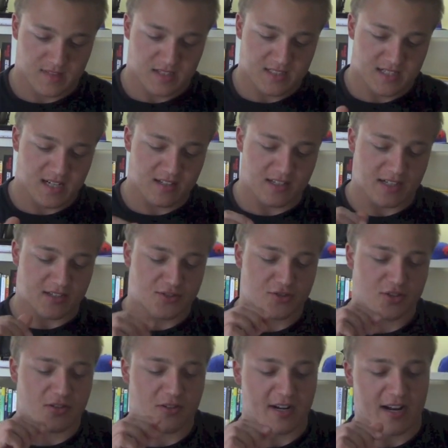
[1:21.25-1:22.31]
It's kind of like
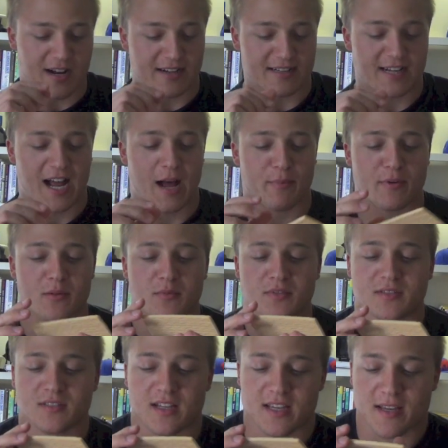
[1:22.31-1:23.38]
sugary on top. It
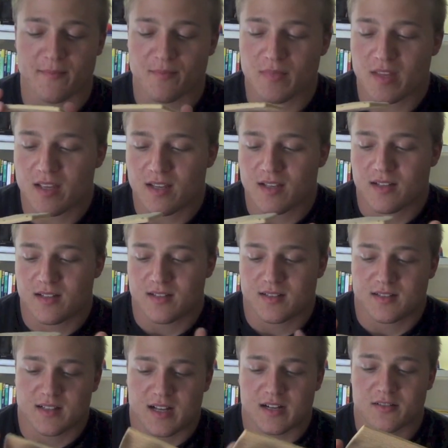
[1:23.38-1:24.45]
almost like
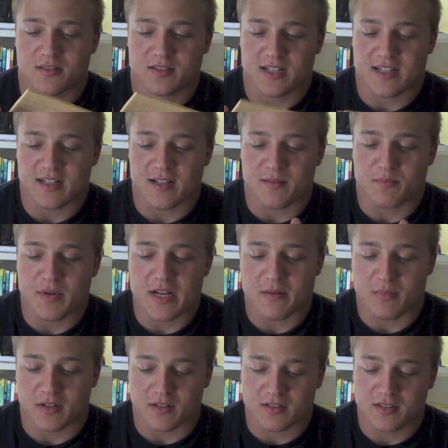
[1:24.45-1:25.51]
kind of looks like a
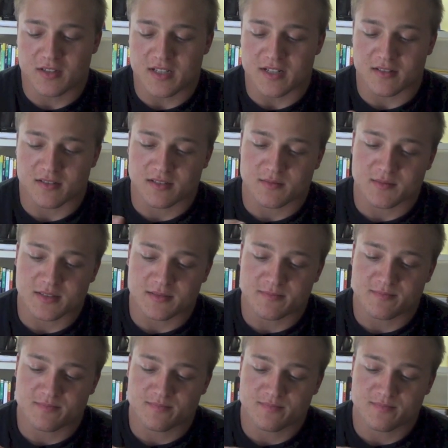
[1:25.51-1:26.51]
peanut butter cookie or something.